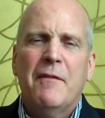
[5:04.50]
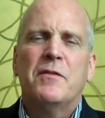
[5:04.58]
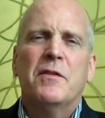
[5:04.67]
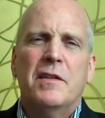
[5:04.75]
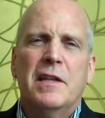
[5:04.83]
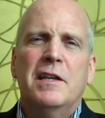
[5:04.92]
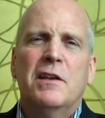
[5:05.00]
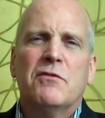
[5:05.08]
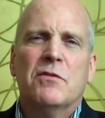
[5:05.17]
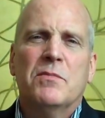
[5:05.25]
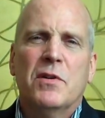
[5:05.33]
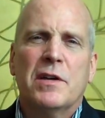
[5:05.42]
after the
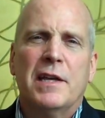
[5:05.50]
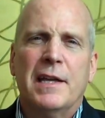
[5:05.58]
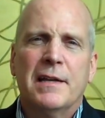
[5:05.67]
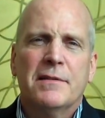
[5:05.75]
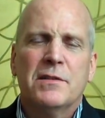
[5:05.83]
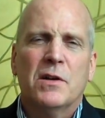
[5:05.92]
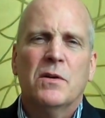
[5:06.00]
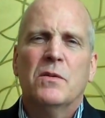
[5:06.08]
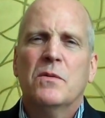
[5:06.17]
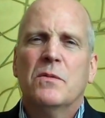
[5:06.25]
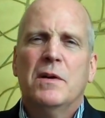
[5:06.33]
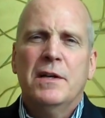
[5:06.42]
initial booking. So
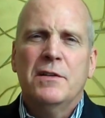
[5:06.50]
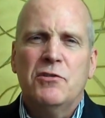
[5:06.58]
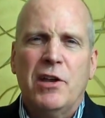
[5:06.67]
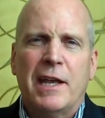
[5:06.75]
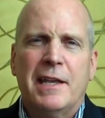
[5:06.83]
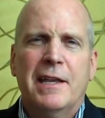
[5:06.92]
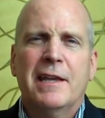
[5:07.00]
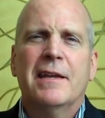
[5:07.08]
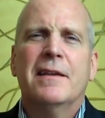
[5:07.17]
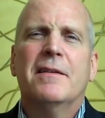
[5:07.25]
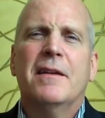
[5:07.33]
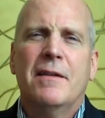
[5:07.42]

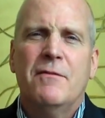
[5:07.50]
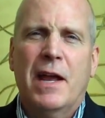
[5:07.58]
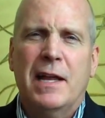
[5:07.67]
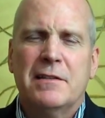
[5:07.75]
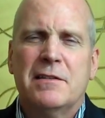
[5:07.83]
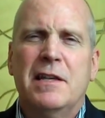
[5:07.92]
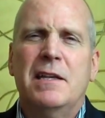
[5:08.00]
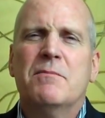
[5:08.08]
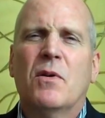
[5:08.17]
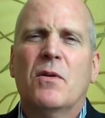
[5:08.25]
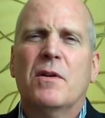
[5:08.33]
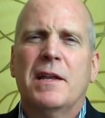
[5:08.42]
check-in, advanced seat
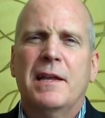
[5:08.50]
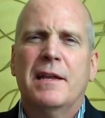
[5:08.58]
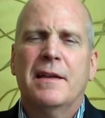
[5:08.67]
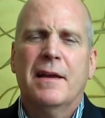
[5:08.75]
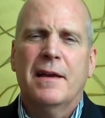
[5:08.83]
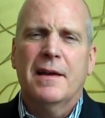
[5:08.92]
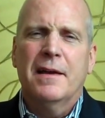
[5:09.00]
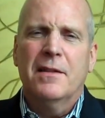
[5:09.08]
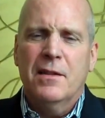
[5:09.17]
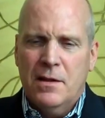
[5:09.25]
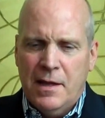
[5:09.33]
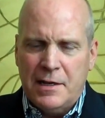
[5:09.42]
boarding,
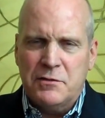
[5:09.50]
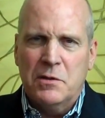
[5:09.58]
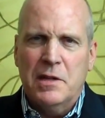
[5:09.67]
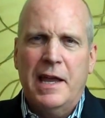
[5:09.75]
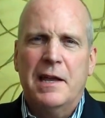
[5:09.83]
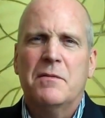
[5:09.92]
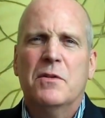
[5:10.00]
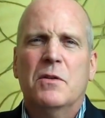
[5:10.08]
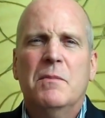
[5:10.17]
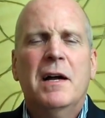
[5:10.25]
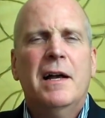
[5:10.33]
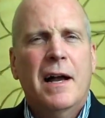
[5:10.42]
extra leg
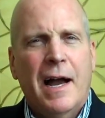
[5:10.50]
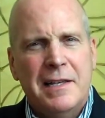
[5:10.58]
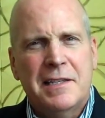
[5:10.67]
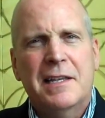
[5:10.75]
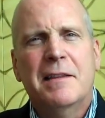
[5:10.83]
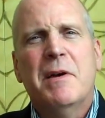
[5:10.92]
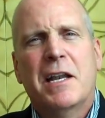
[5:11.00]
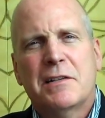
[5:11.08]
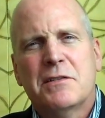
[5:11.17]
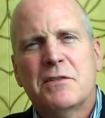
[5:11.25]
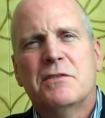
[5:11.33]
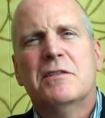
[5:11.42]
room. I see the
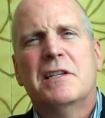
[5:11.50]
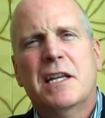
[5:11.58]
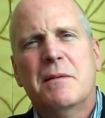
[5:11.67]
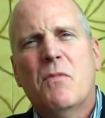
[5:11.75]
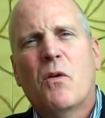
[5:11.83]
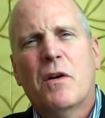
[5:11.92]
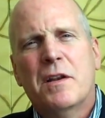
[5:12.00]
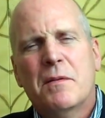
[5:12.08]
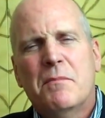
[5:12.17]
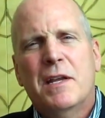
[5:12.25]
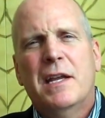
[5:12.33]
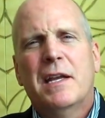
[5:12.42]
metasearch is getting more
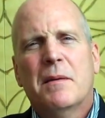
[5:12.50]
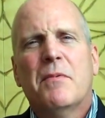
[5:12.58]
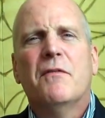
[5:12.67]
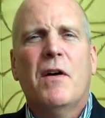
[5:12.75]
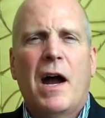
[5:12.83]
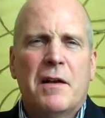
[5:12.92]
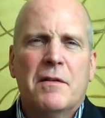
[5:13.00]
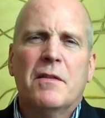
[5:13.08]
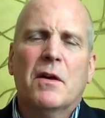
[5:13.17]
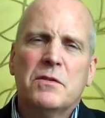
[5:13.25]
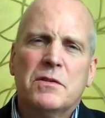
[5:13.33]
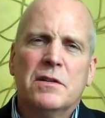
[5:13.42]
into being a provider
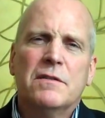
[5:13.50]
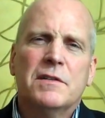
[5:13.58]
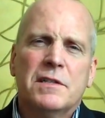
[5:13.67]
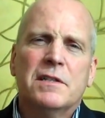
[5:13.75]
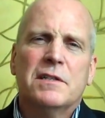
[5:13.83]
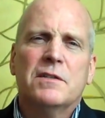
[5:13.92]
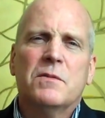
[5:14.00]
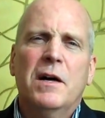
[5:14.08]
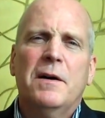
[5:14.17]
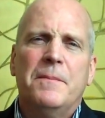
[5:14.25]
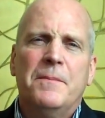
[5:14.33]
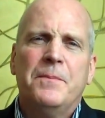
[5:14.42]
of those services as
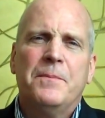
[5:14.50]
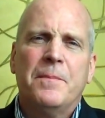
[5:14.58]
well.